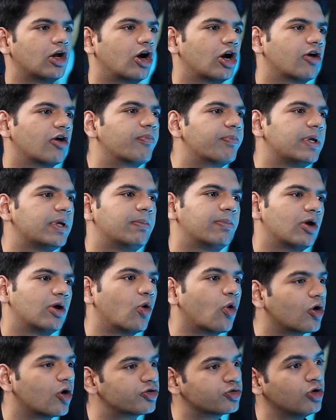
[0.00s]
a lot of people,
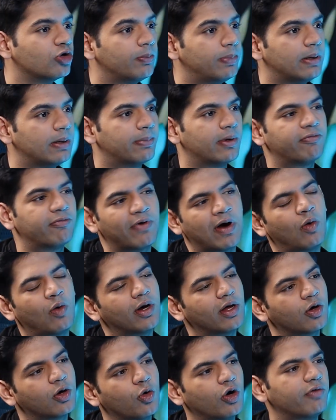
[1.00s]
old school people,
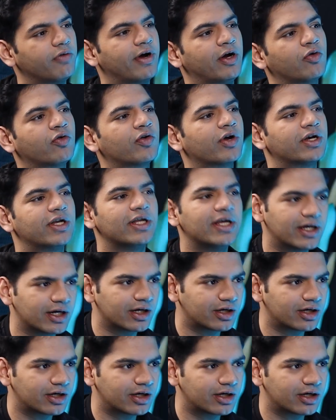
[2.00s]
found a good way to critique